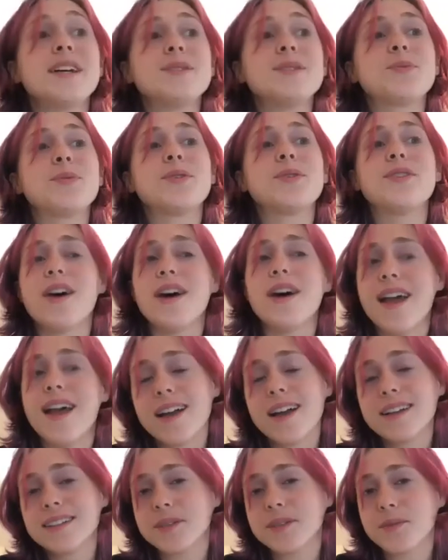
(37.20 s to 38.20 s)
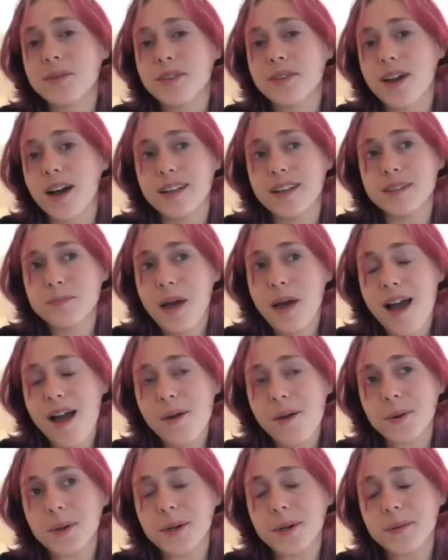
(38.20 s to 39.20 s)
were not acting with God's
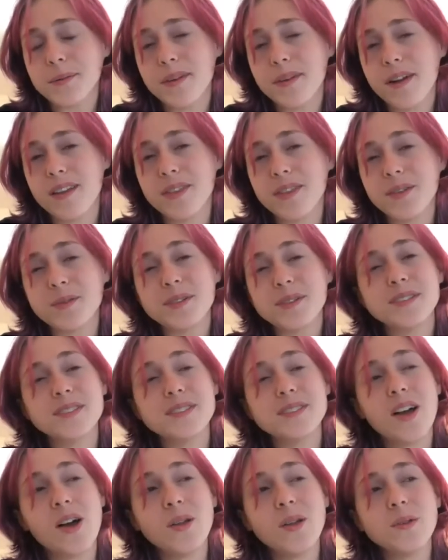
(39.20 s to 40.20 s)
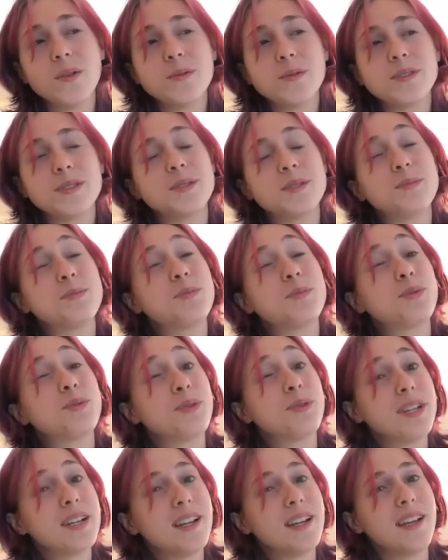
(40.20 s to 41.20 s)
power, and the result was some
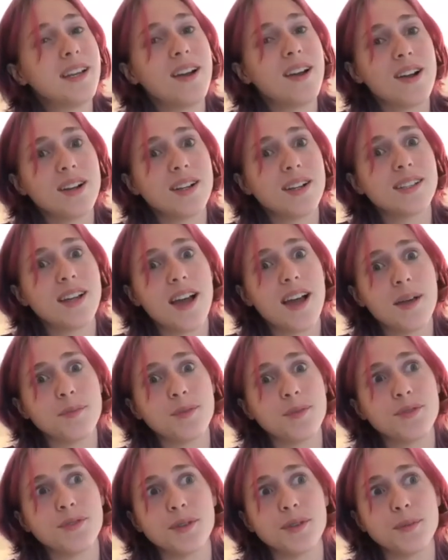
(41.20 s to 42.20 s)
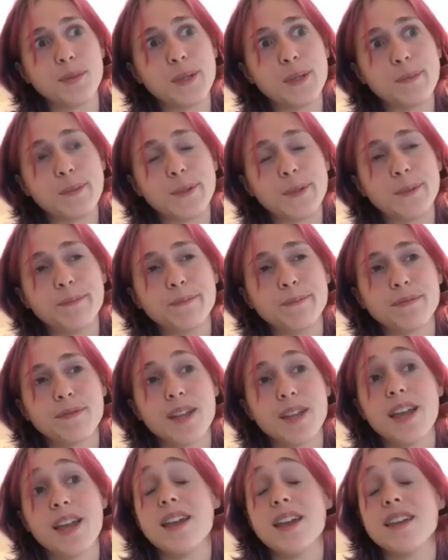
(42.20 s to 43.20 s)
pretty hard times for the people.
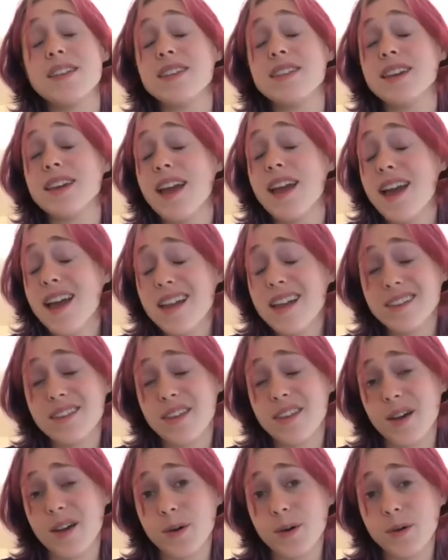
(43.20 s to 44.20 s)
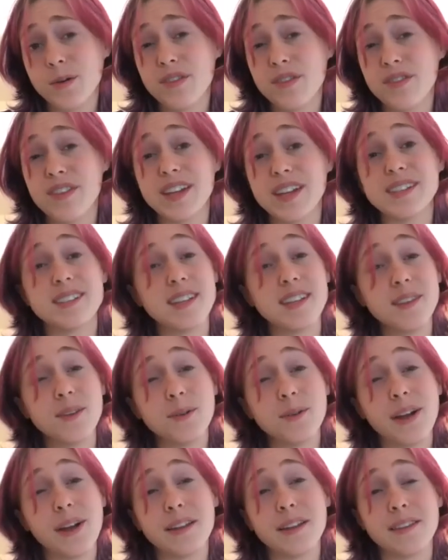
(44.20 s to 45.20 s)
In the end, though, they did the
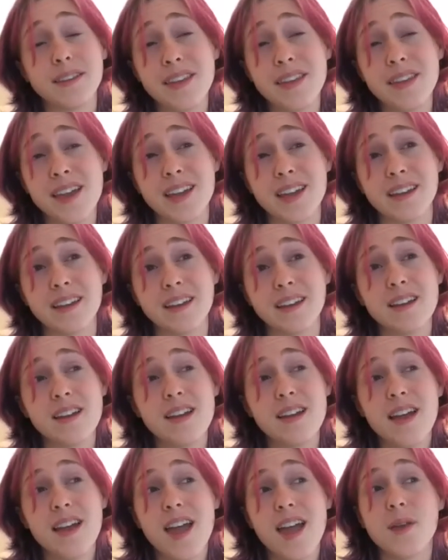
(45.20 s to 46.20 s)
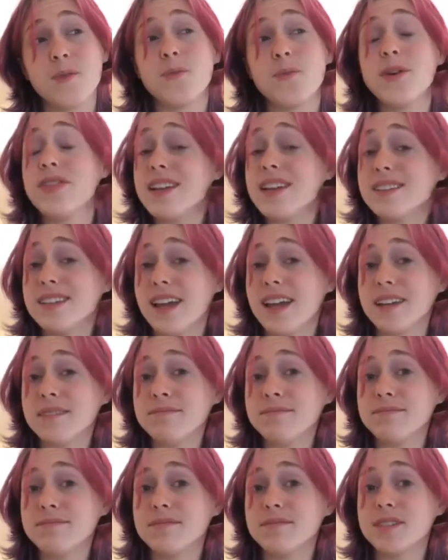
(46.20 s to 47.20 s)
right thing. And when they did,
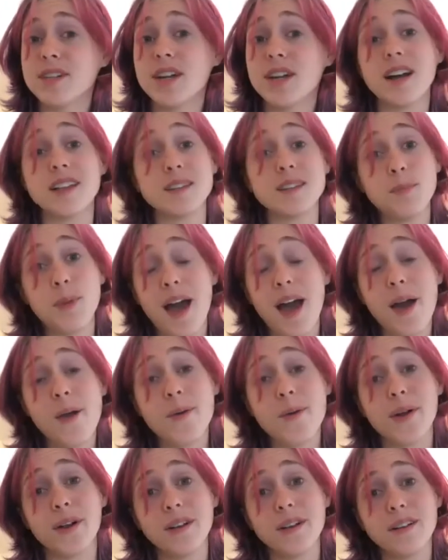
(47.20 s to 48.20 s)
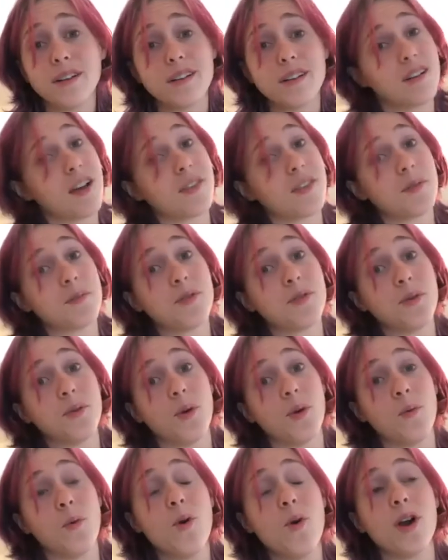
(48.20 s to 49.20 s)
God's power got them through
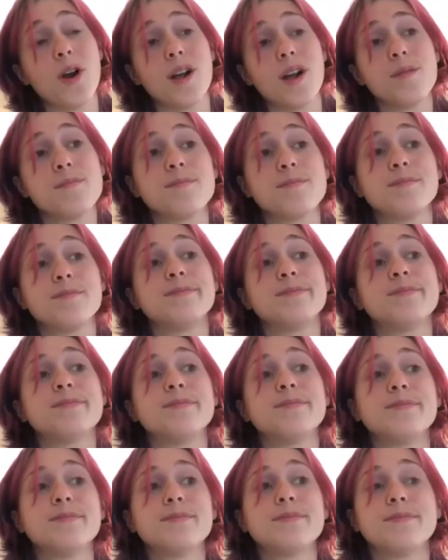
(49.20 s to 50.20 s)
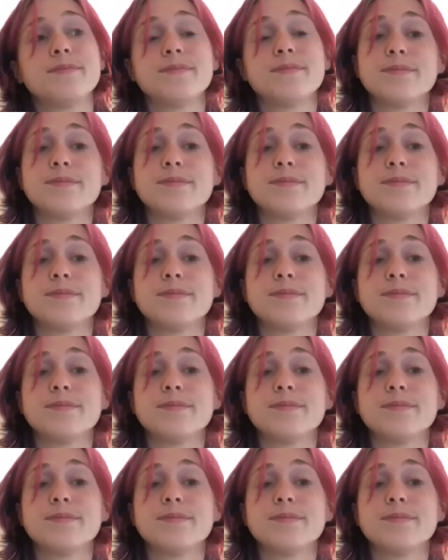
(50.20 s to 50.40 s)
a war. Got